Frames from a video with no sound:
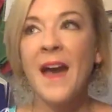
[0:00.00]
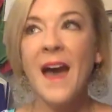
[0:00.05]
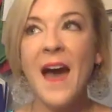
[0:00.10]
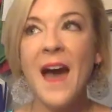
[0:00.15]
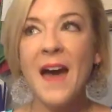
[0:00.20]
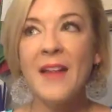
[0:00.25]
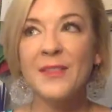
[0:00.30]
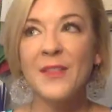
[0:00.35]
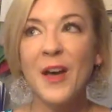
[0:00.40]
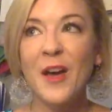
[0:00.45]

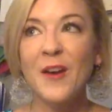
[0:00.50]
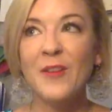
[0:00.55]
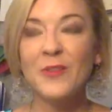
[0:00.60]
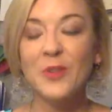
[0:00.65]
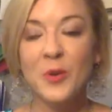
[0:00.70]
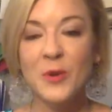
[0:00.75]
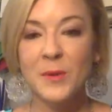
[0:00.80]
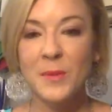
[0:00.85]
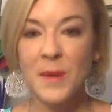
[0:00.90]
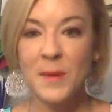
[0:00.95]
I love
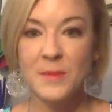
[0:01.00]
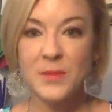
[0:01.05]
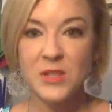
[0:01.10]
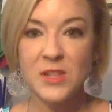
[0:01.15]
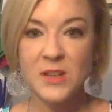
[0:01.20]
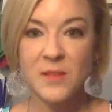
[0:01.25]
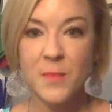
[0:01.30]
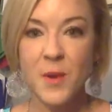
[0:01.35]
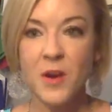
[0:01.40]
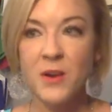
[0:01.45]
going to Pampered
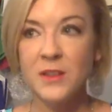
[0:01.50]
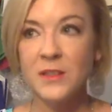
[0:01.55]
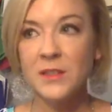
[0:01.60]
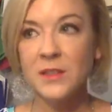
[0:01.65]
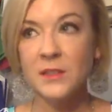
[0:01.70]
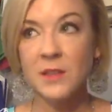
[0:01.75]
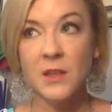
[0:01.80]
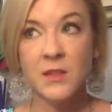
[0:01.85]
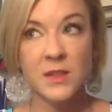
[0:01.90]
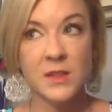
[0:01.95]
Chef parties,
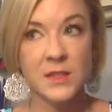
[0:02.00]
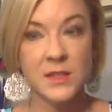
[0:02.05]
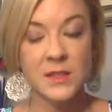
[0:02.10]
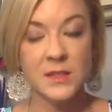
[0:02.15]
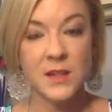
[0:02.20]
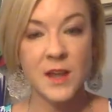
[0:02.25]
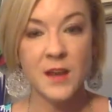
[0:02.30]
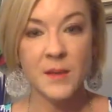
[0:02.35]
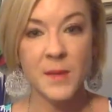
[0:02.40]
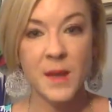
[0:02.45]
and so this
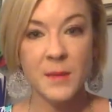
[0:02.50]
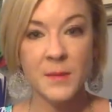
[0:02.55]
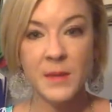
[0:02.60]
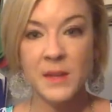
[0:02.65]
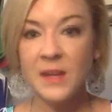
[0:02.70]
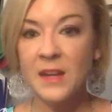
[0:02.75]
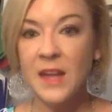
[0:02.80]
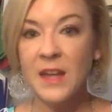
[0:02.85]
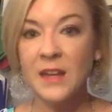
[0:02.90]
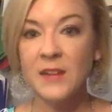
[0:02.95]
is not about
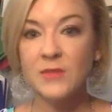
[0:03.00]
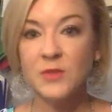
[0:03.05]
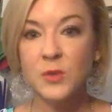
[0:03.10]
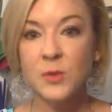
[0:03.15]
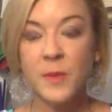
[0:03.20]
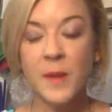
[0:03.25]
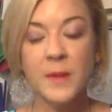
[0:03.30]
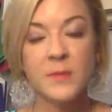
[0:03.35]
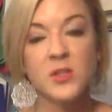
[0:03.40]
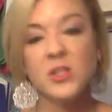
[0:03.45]
being negative
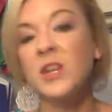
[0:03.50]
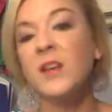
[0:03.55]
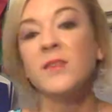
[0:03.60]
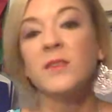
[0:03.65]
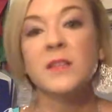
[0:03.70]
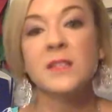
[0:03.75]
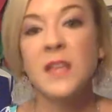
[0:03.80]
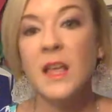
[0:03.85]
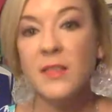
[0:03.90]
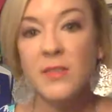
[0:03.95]
toward Pampered Chef
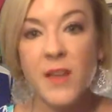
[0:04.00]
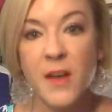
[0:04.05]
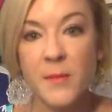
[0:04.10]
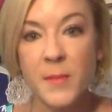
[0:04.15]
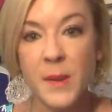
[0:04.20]
because I love